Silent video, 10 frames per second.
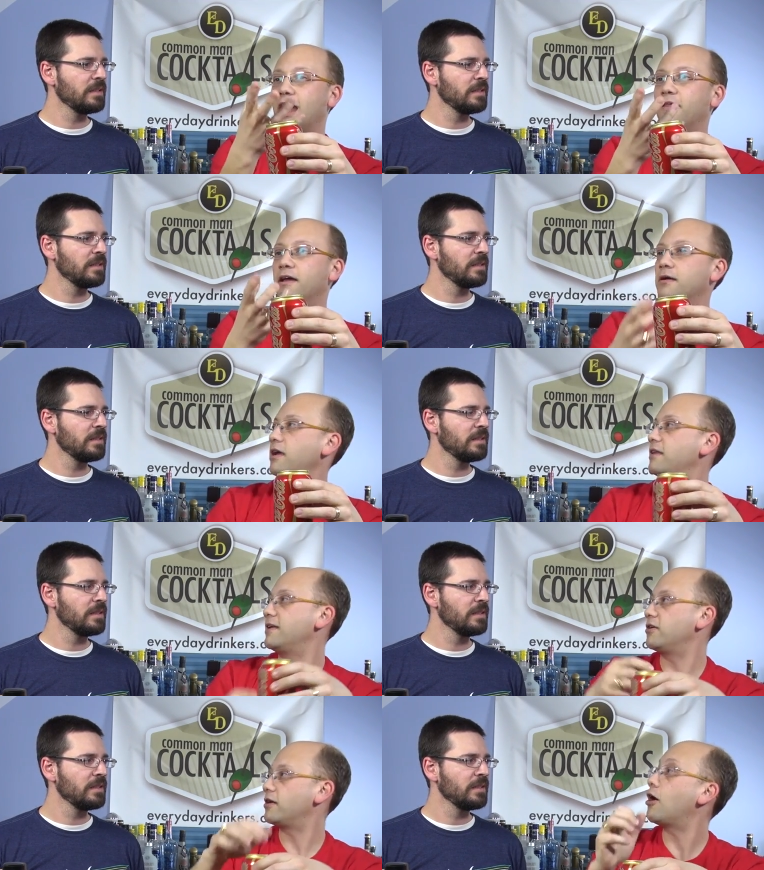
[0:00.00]
Speaker 1: and then it, and
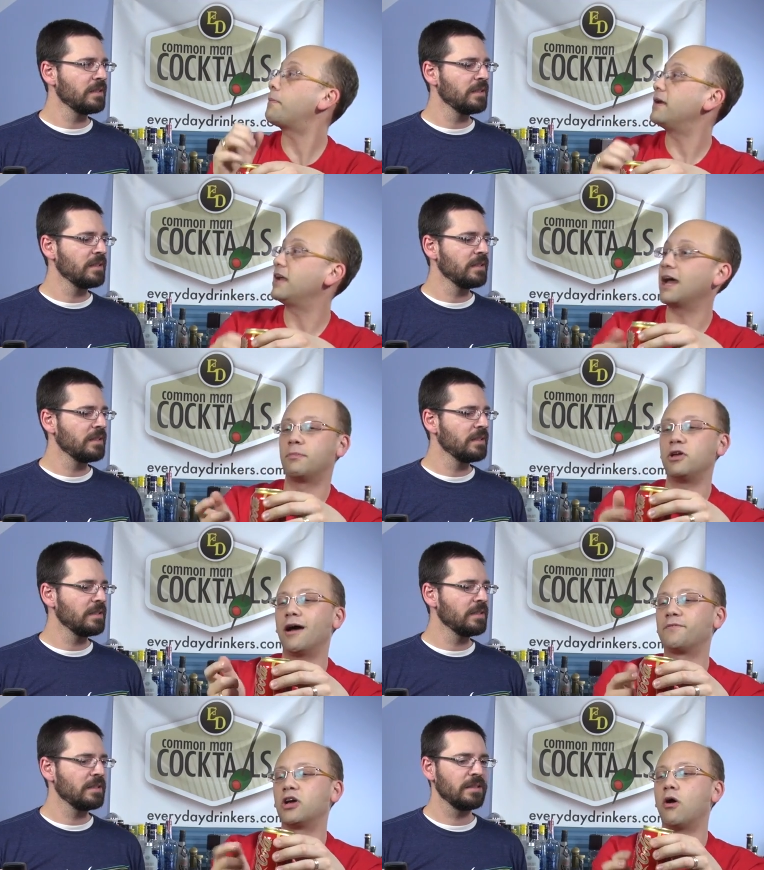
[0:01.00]
then you can open it again. But you
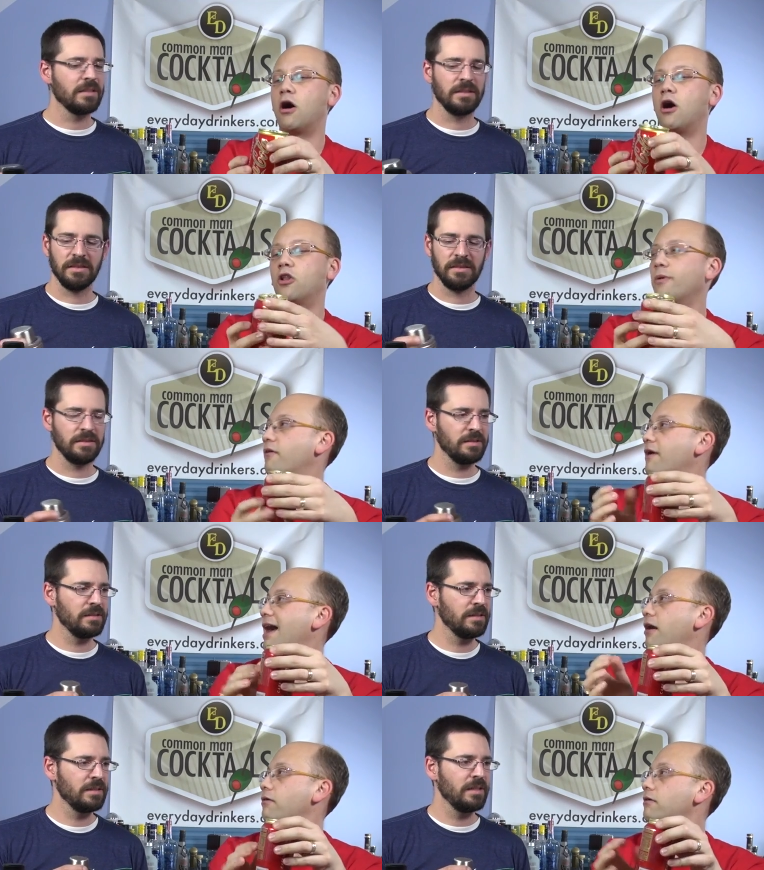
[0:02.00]
have to go all the way
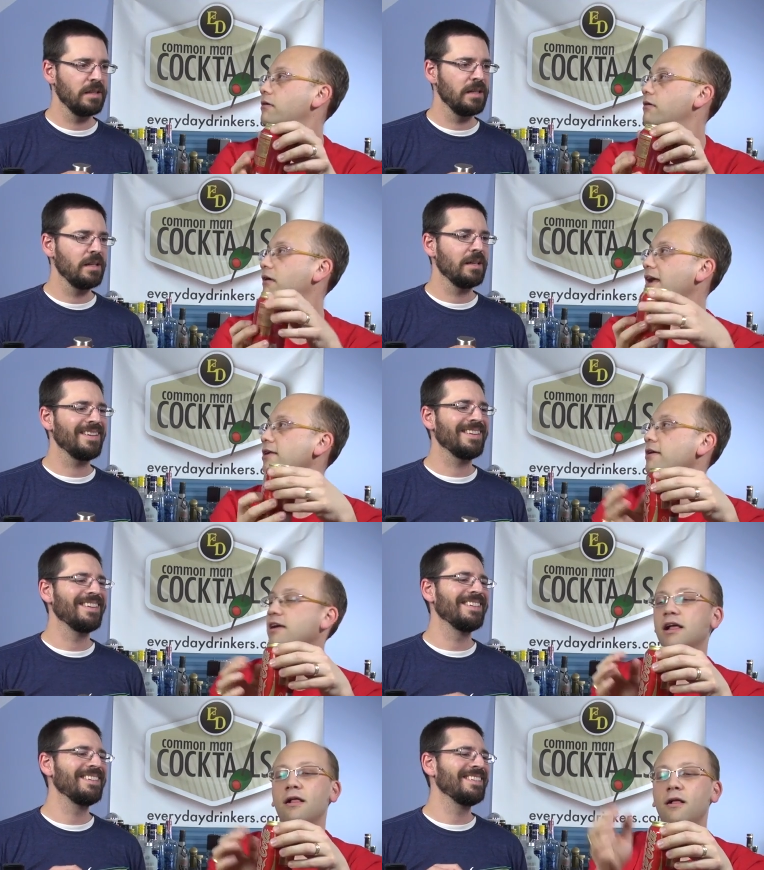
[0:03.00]
around, right?
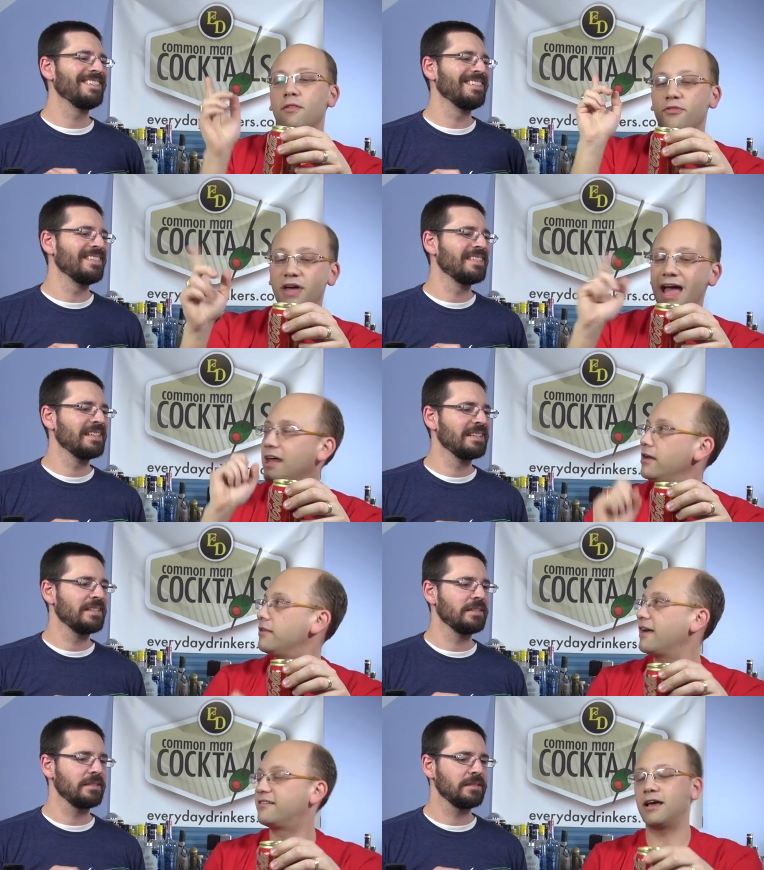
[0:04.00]
Ah.
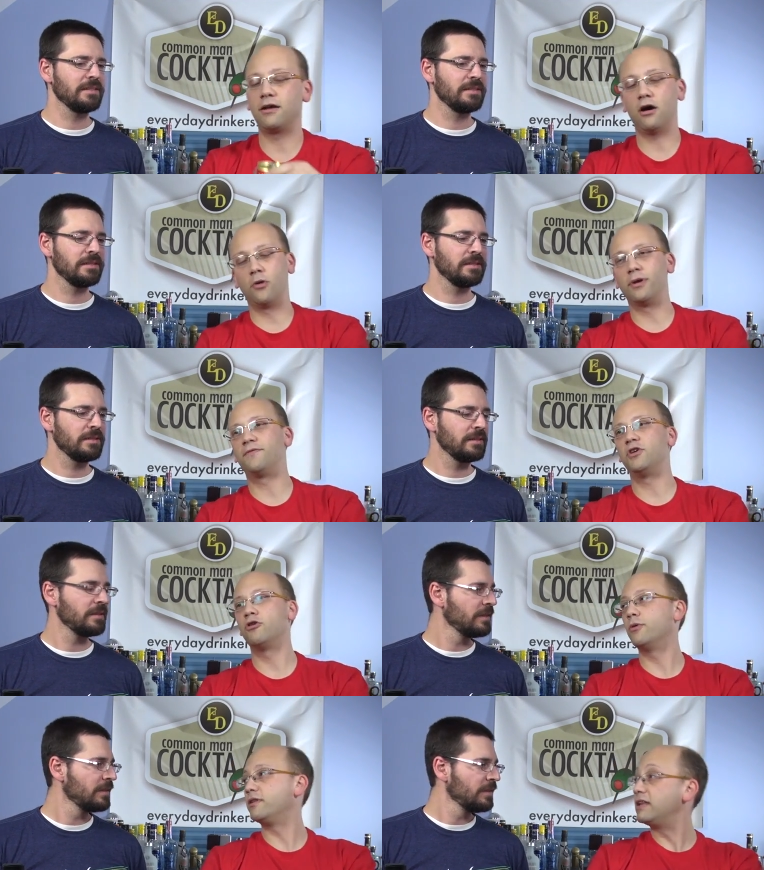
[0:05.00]
Then they said, oh, but if you
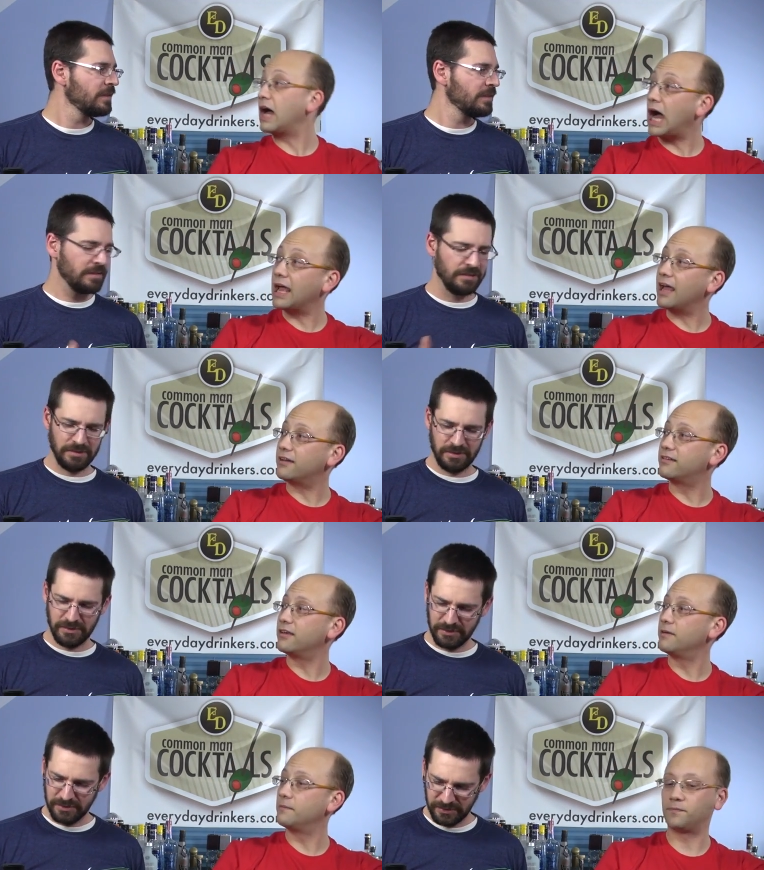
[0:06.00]
do it with
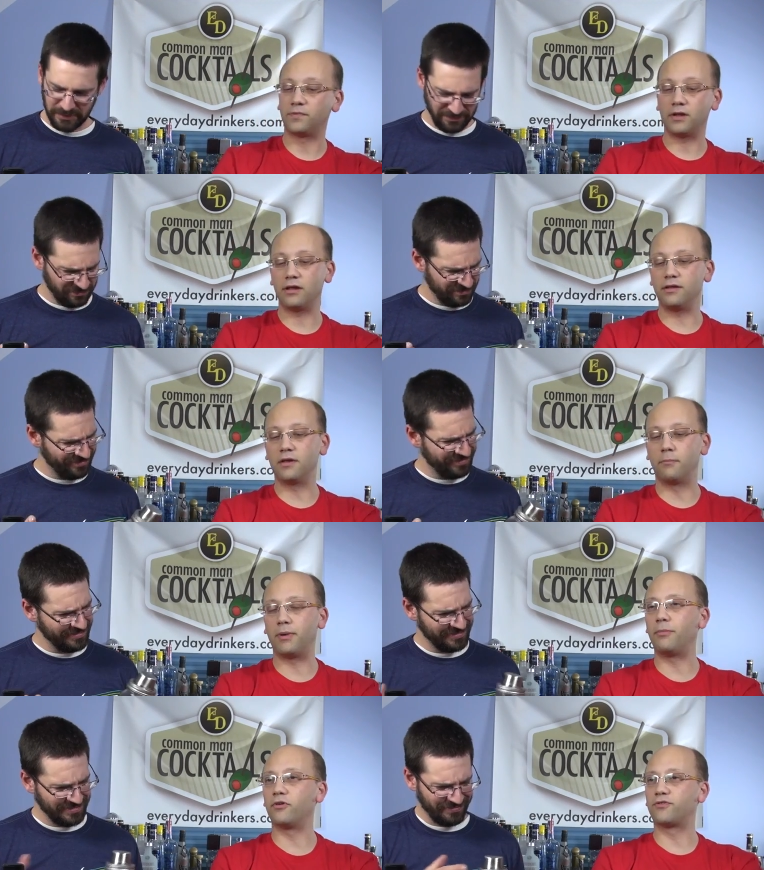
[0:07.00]
diet, the
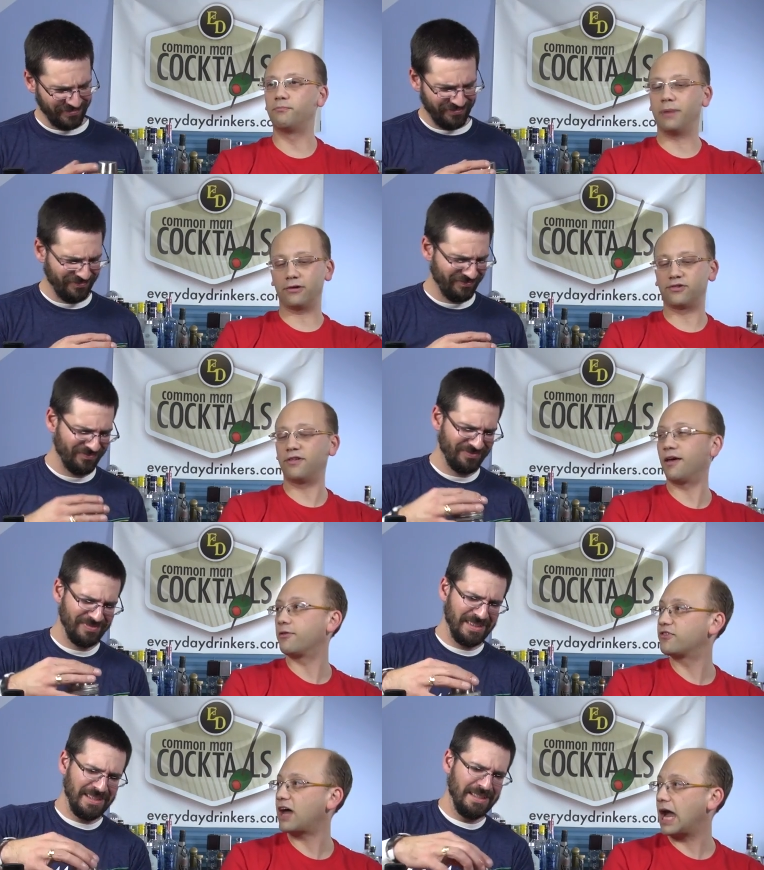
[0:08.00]
bubbles bounce to the
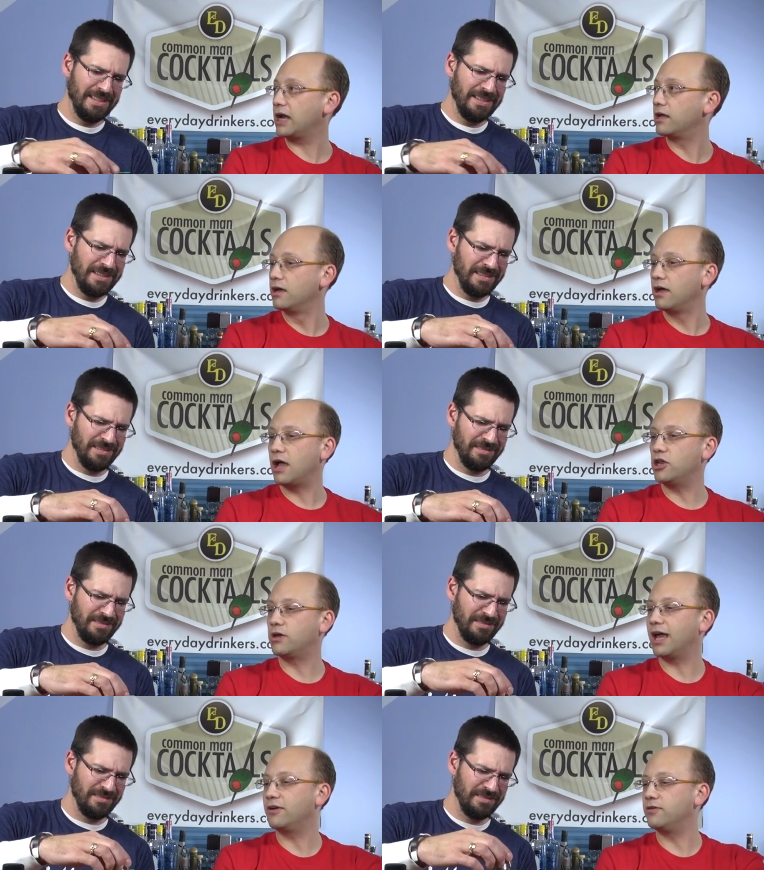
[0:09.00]
other side, and you
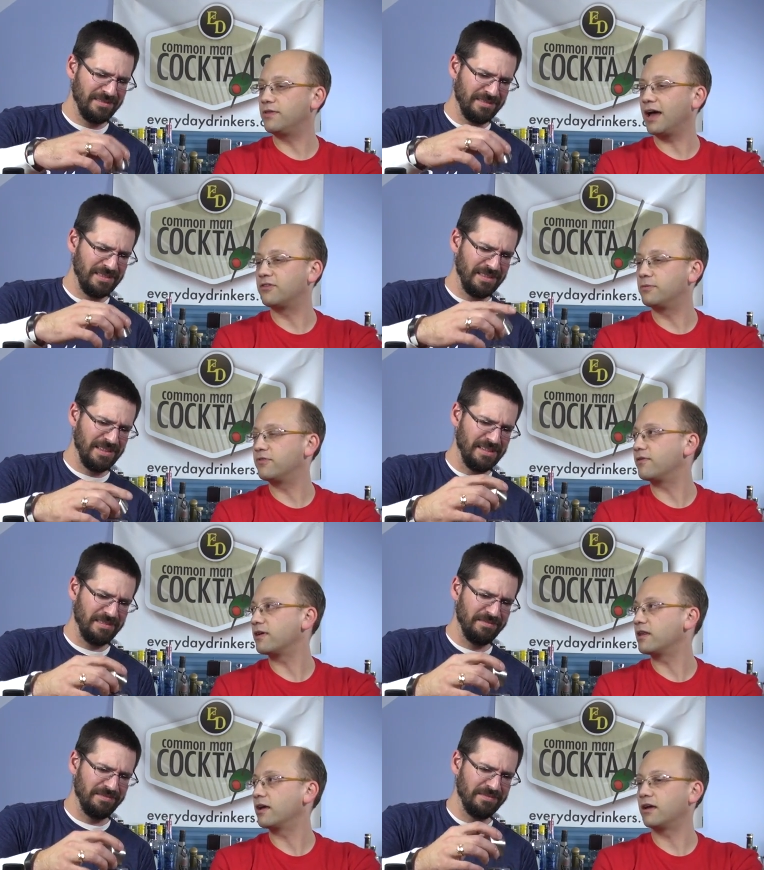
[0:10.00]
can't do that
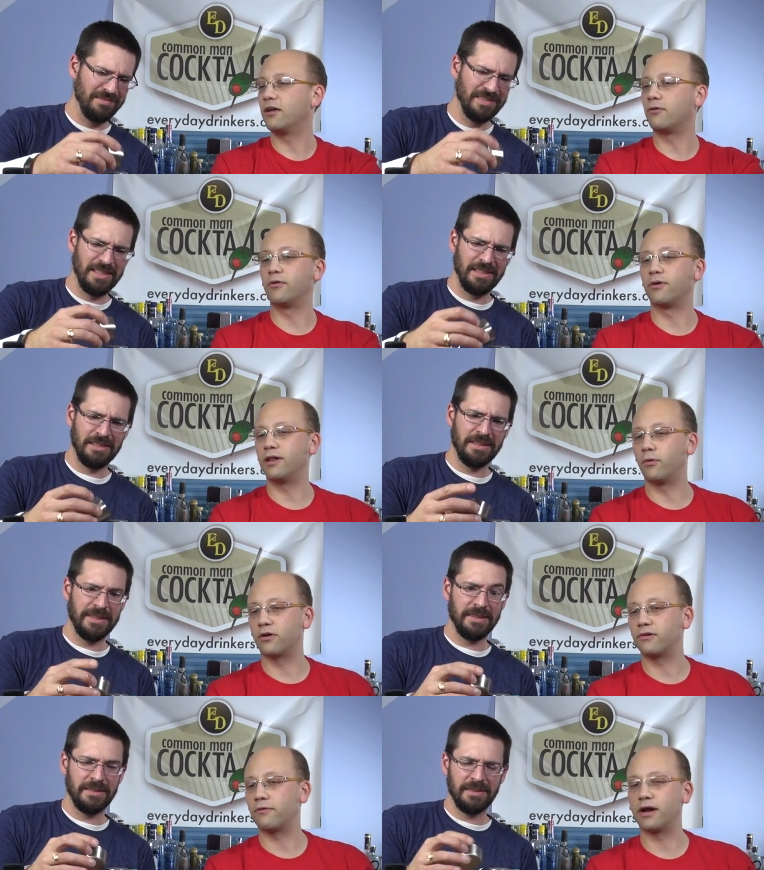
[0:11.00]
specific thing. It only really
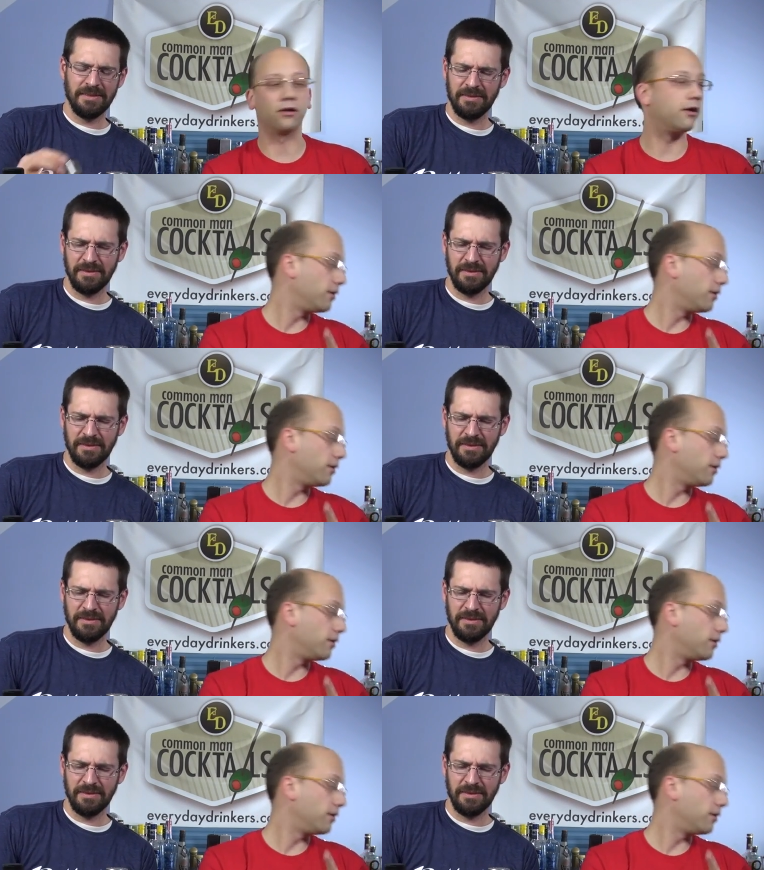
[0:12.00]
works in regular.